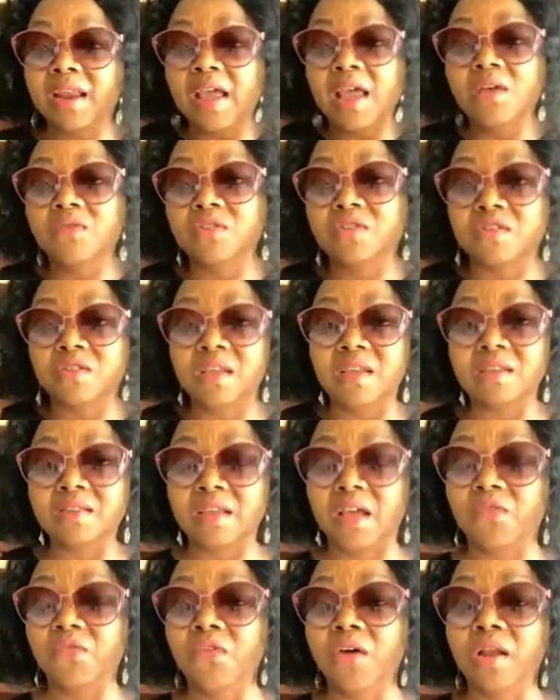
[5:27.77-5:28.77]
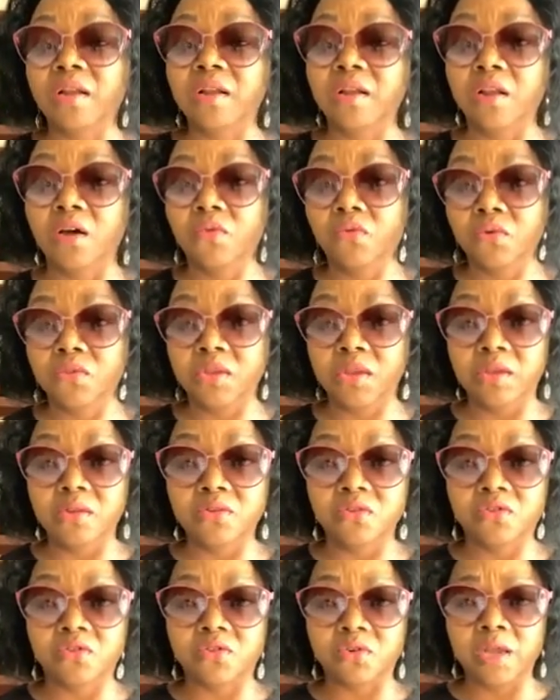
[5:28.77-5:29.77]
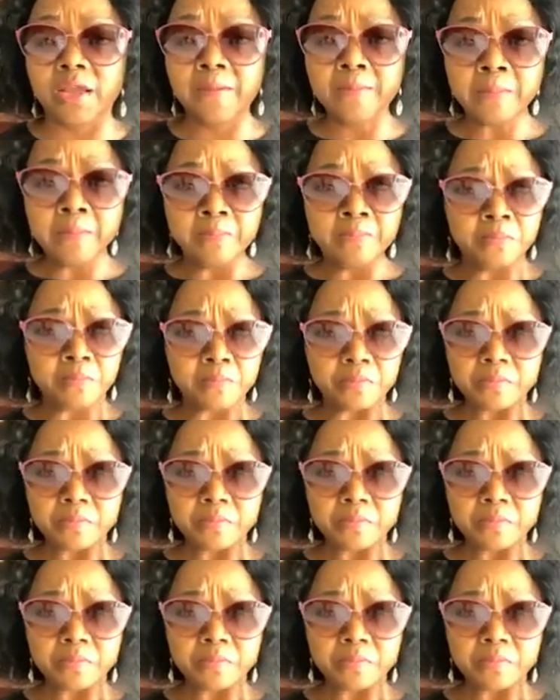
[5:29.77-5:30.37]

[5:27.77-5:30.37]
And ever since I fell in love with the industry,